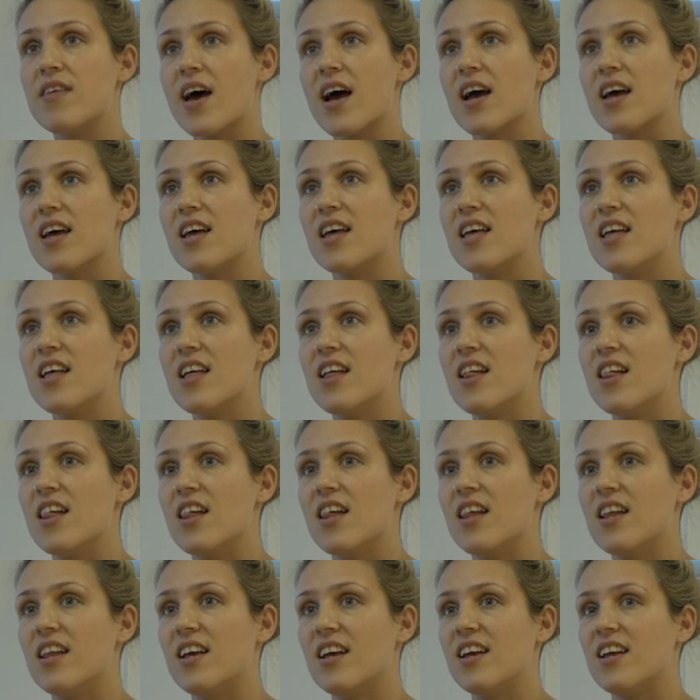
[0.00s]
that
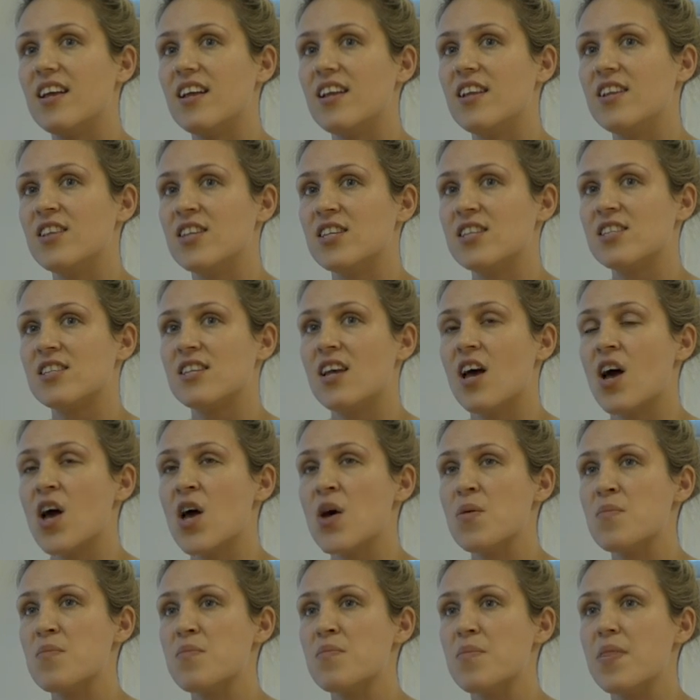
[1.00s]
this,
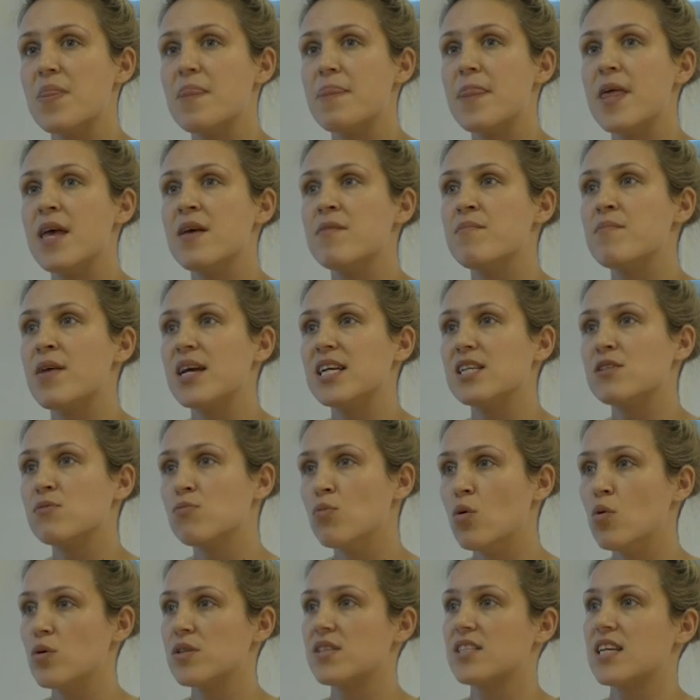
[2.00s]
it makes
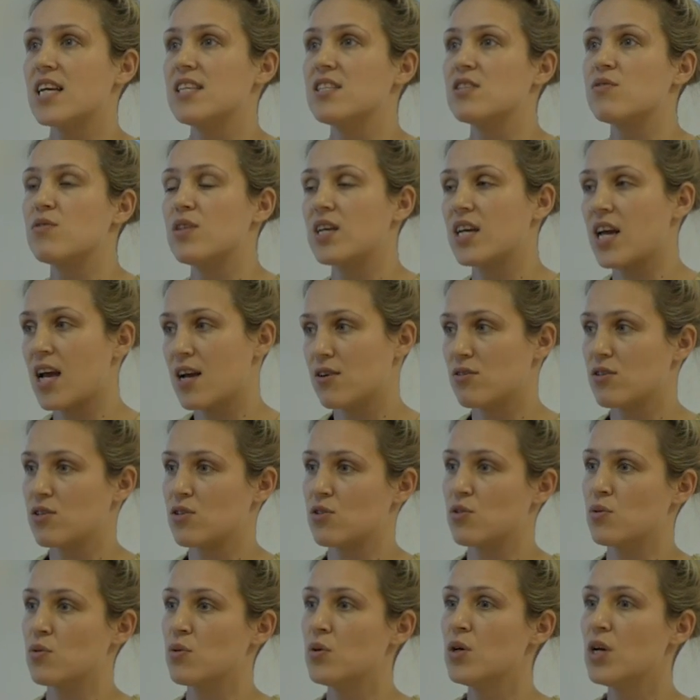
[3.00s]
more sense for the
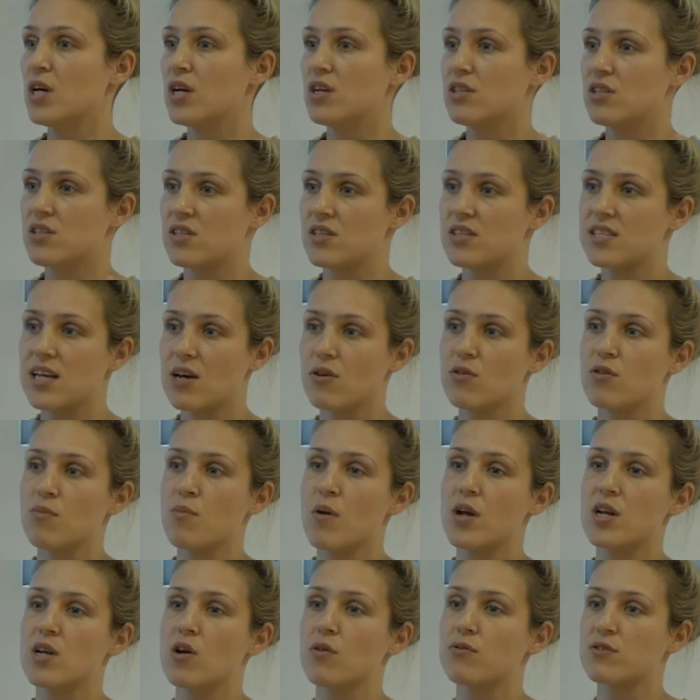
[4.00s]
council to sell the
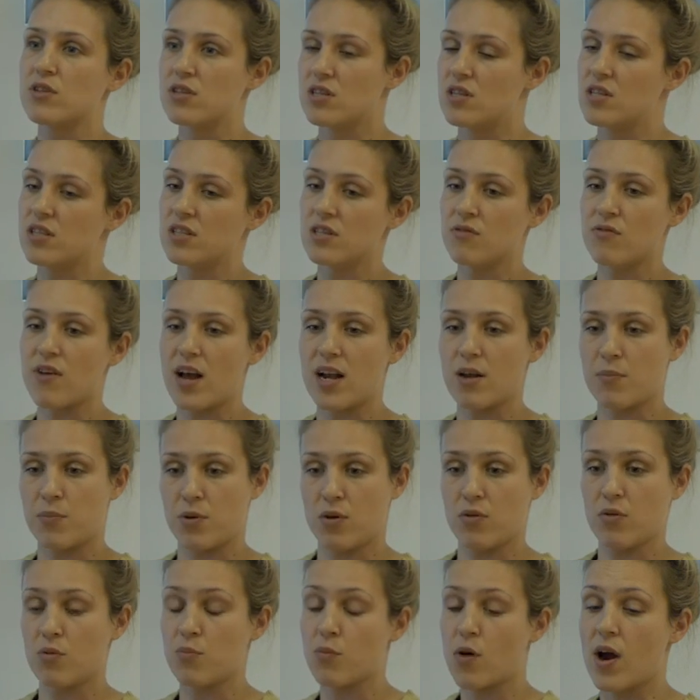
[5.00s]
money off to the
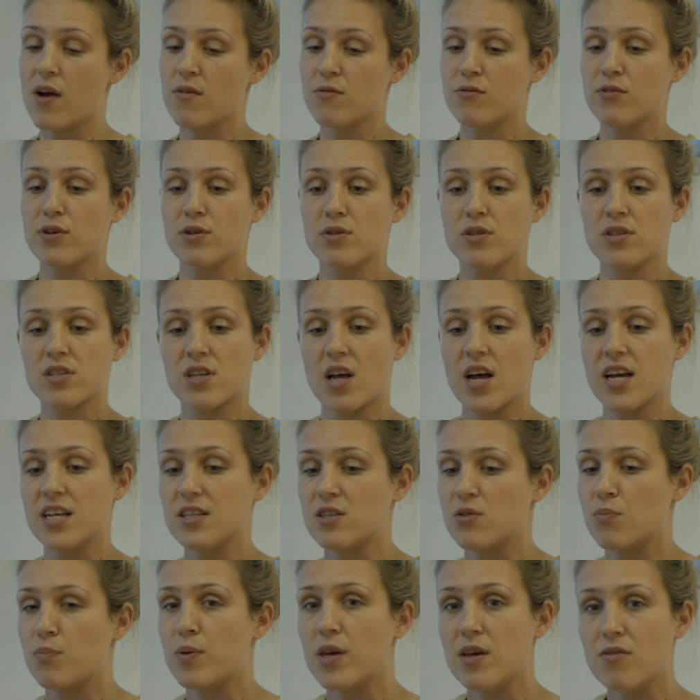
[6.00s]
developer of the brownfield
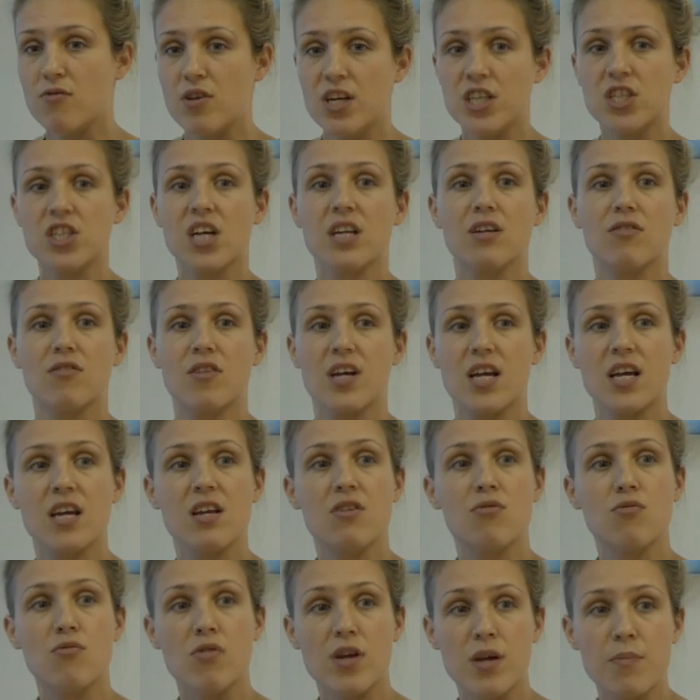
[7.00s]
site to be
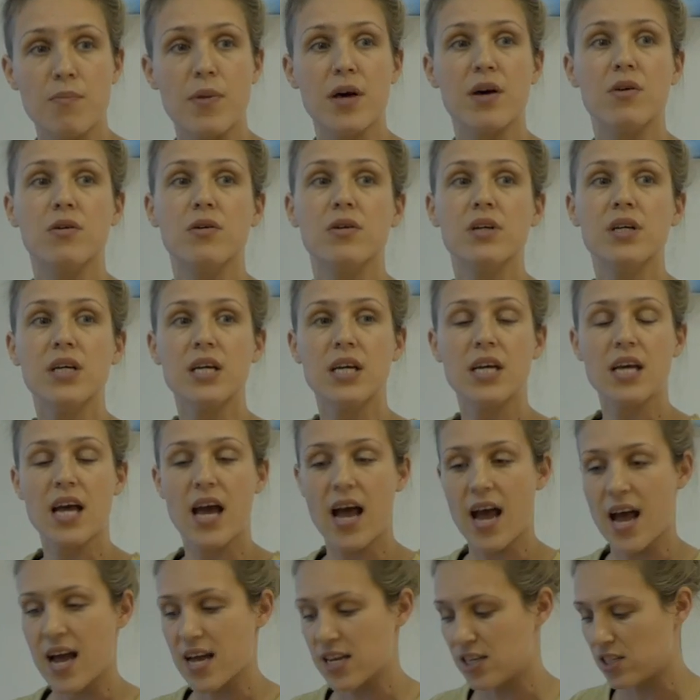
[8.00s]
regenerated, rebuilt,
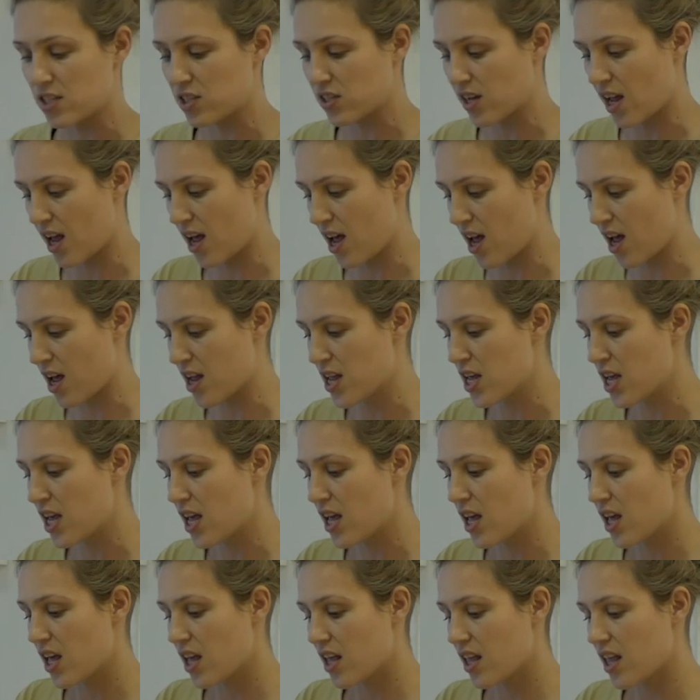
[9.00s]
and
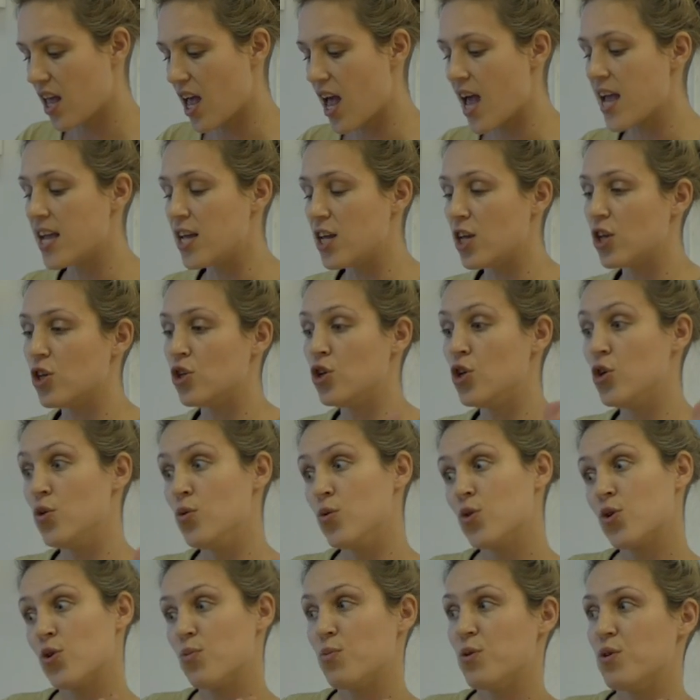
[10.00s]
a
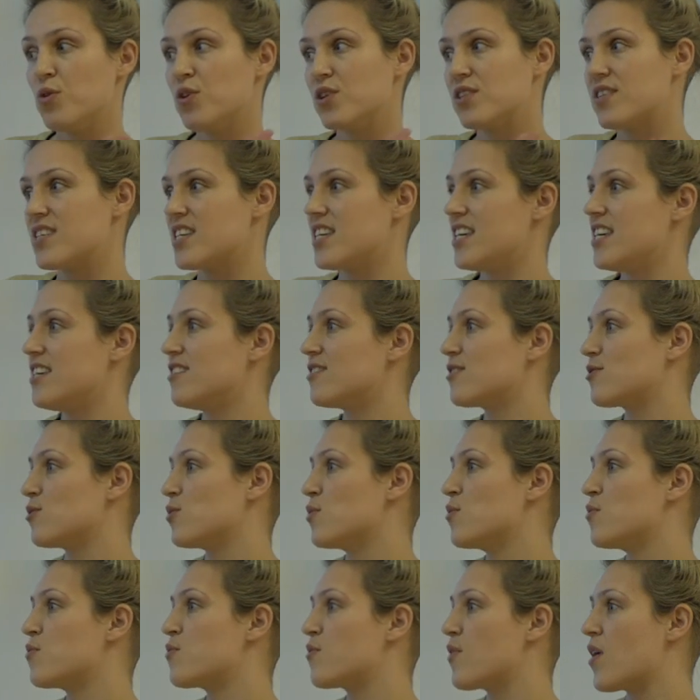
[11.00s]
new community
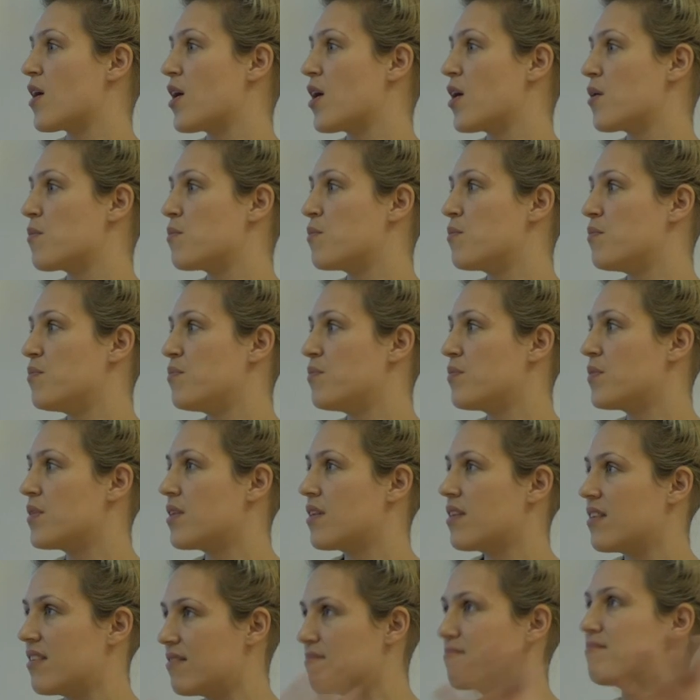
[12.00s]
sort of
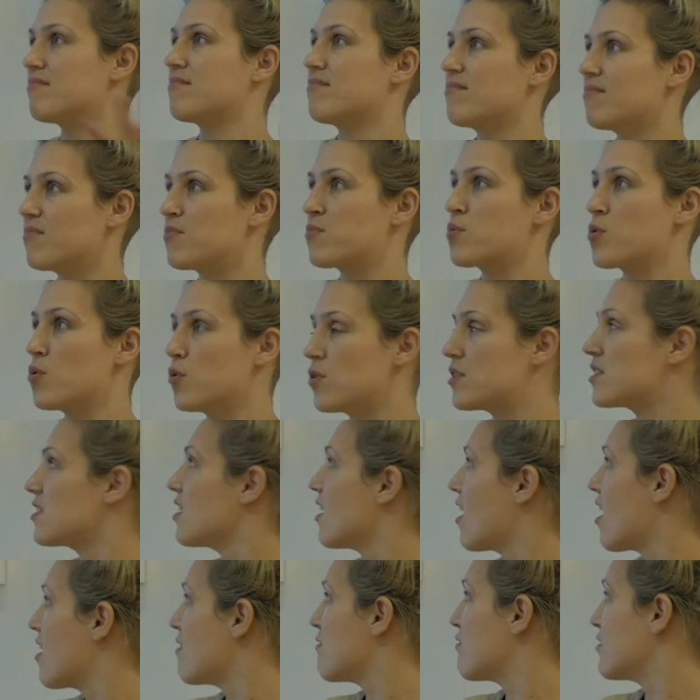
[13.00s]
brought
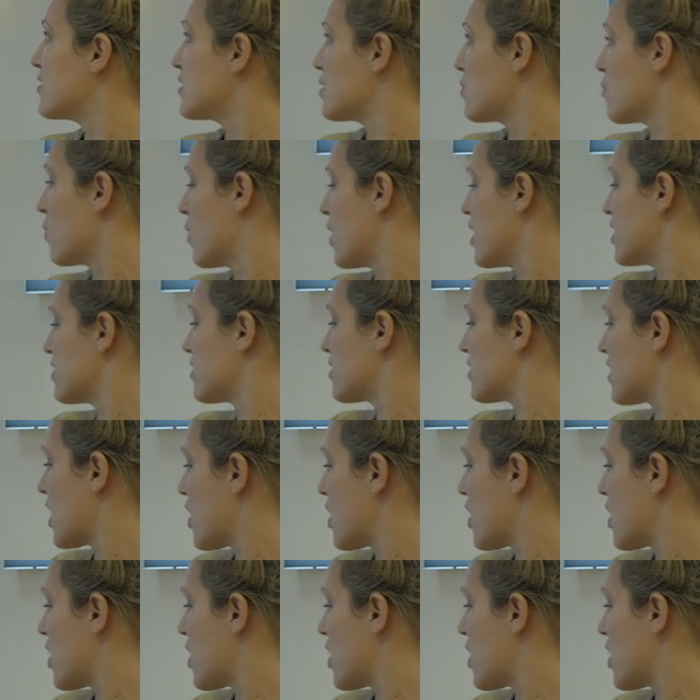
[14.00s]
to life, as it were.